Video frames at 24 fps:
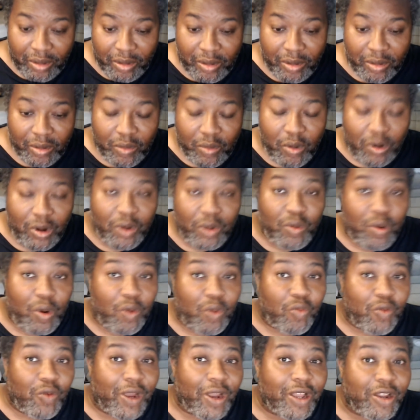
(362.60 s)
quote
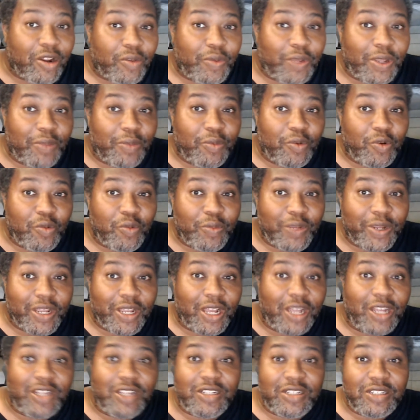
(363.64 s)
unquote regular people
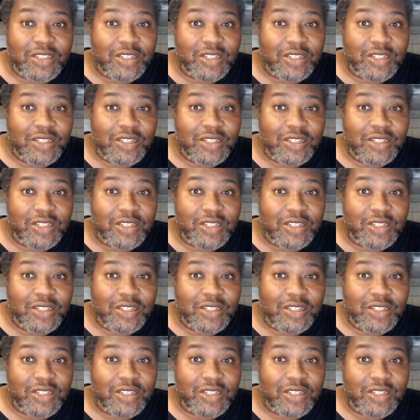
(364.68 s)
because